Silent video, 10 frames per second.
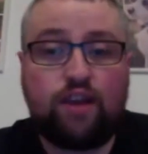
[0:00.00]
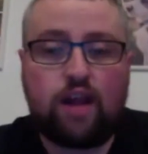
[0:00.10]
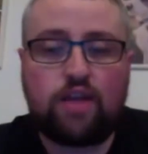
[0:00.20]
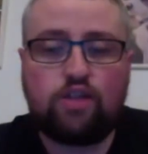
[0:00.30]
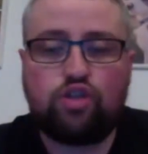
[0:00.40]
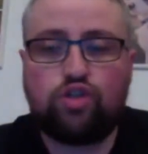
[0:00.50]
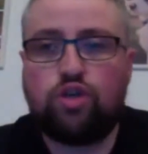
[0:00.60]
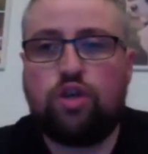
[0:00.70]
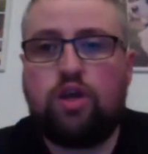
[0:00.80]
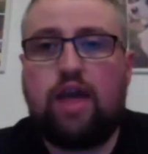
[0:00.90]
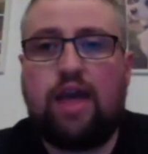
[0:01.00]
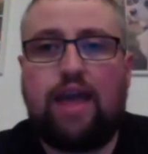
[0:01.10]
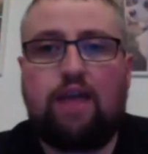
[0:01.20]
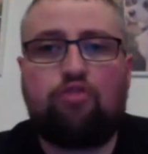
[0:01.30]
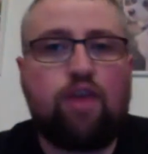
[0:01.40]
move into the clinch,
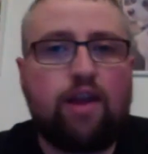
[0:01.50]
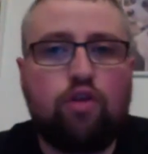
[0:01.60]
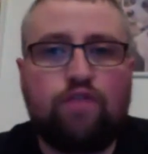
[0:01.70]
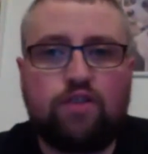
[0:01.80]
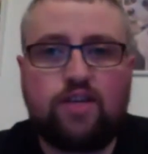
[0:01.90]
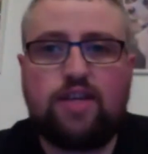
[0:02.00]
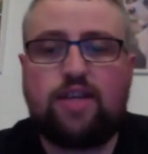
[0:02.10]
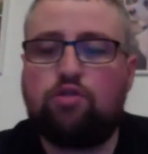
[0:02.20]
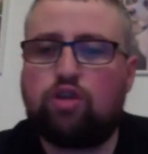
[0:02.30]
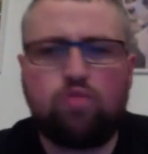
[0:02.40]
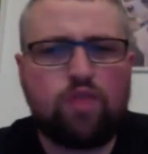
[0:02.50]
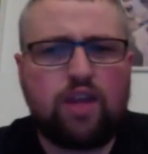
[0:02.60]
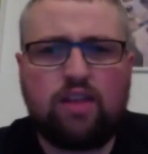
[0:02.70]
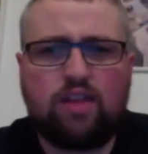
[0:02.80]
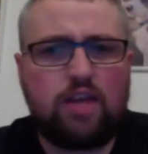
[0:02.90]
and try and look for
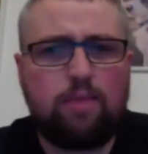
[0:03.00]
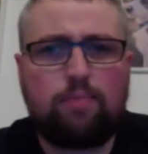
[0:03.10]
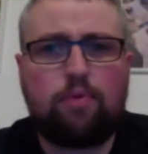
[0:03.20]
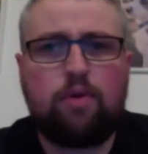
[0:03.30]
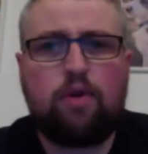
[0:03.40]
takedowns. I don't think he'll